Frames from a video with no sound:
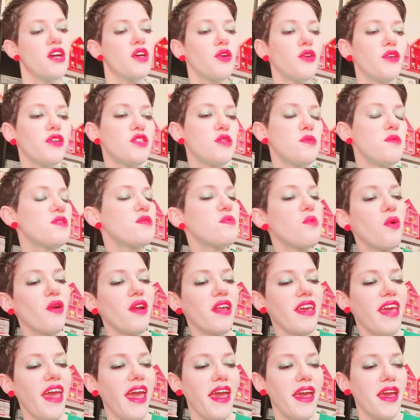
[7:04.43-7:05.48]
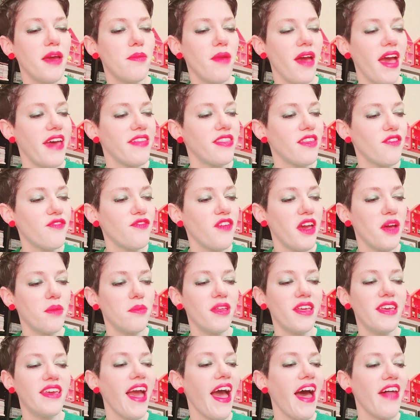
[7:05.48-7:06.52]
Christmas morning came and the
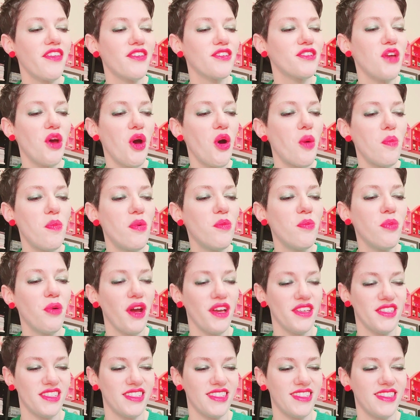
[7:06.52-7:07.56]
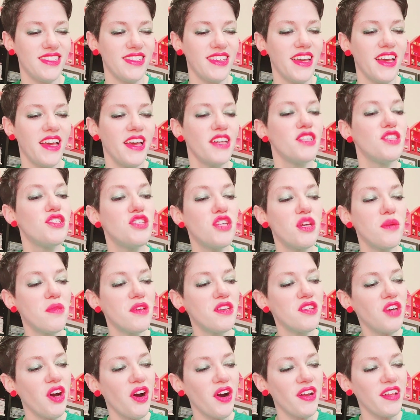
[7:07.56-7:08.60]
family gathered to open presents. Jim
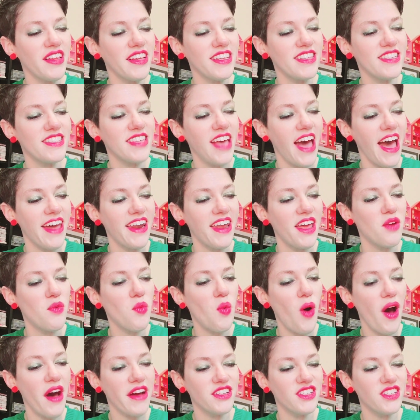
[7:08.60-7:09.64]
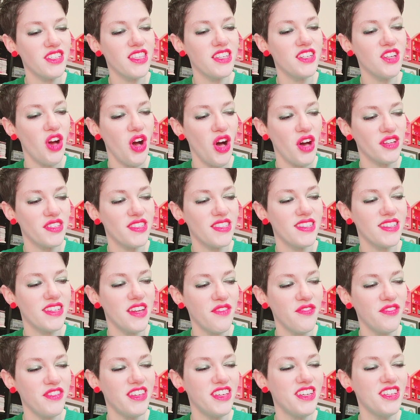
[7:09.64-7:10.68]
and Darling sat and watched the dogs
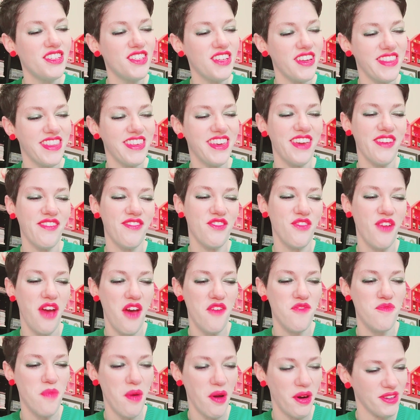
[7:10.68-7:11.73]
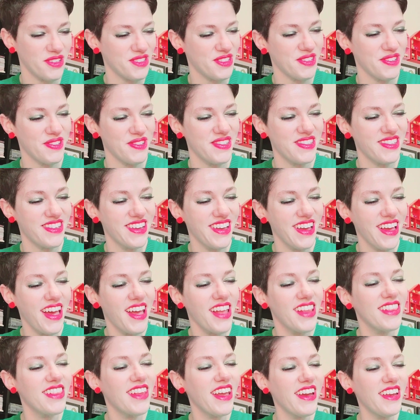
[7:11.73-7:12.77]
sniff each of the gift wrap parcels.
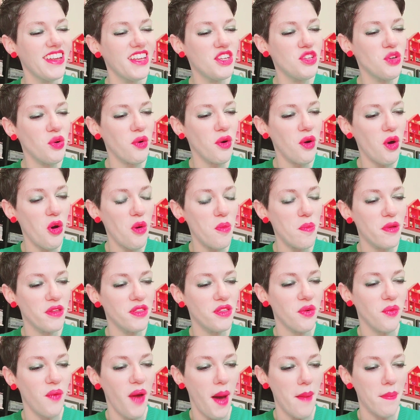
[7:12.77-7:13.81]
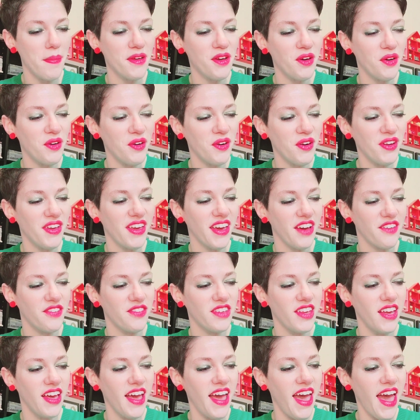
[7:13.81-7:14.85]
Lady tore open the wrapping on her
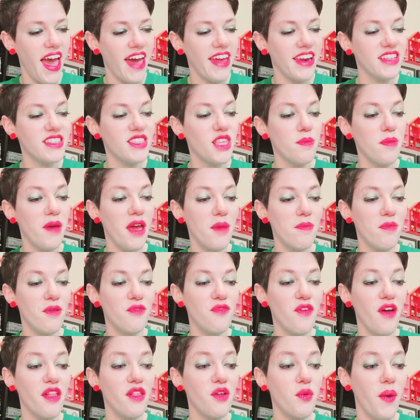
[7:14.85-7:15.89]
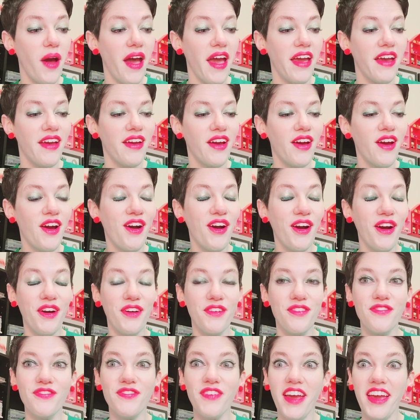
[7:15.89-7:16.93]
gift, and as the paper fell away, her
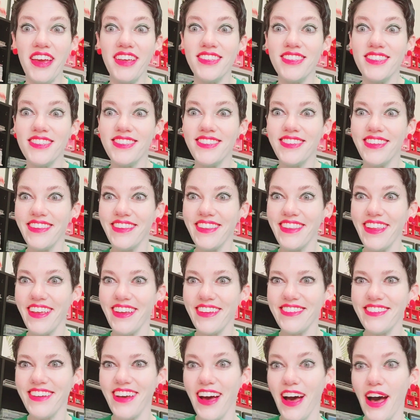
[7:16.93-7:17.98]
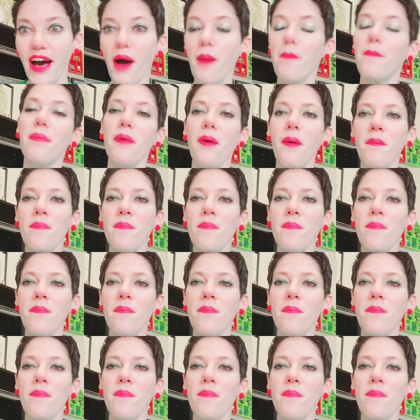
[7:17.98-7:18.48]
face lit up.